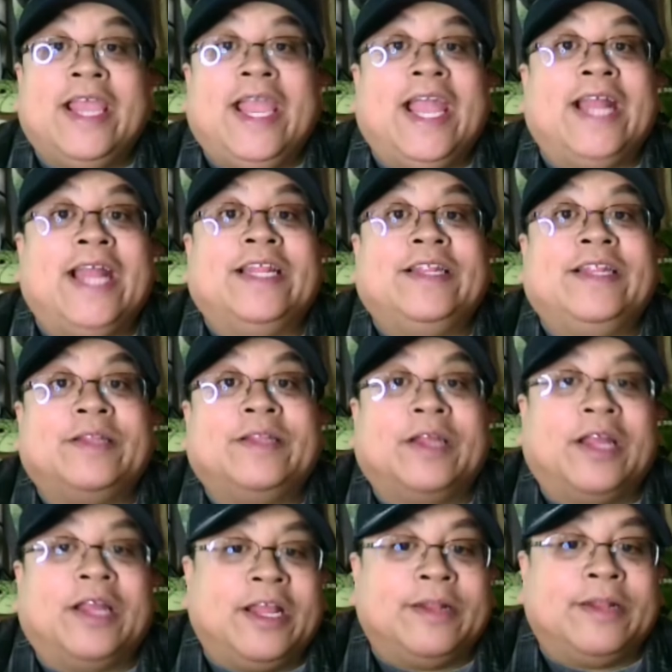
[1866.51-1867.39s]
and
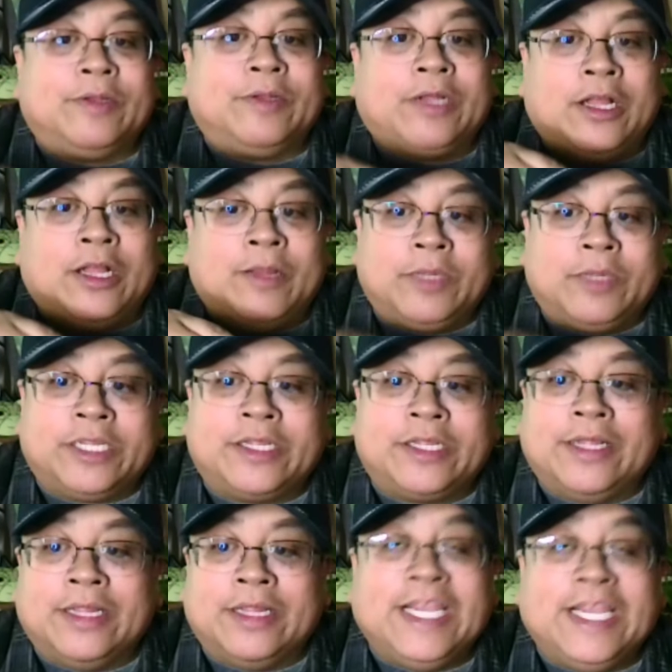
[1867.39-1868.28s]
and um, it
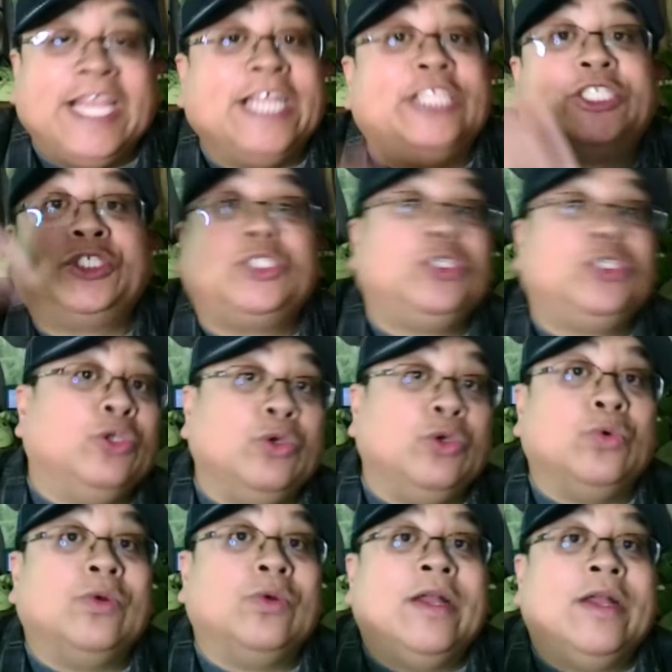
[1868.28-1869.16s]
leads
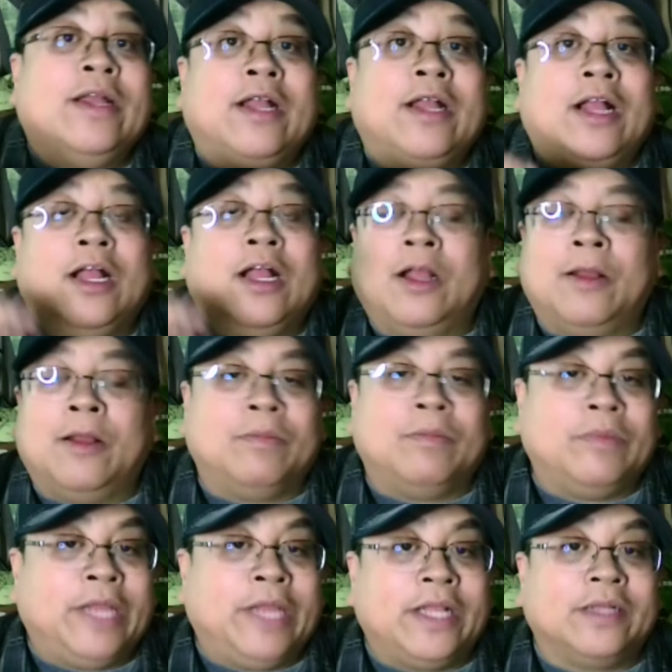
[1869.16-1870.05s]
to
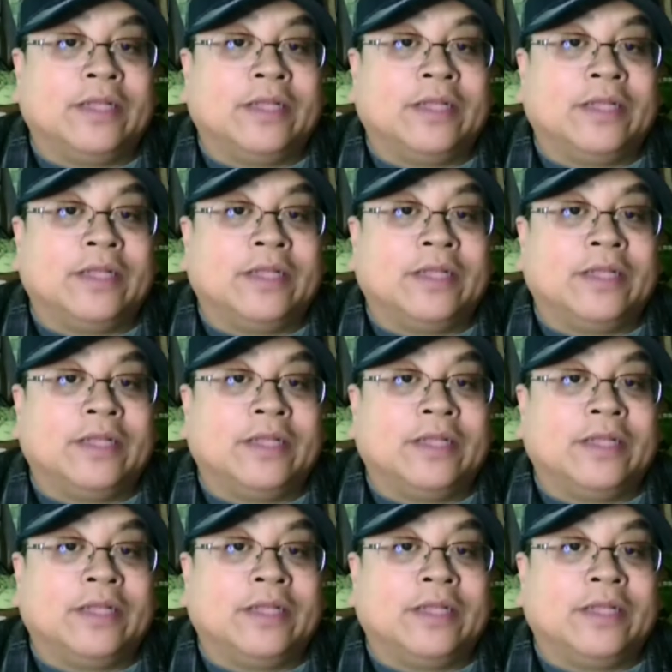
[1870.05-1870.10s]
um,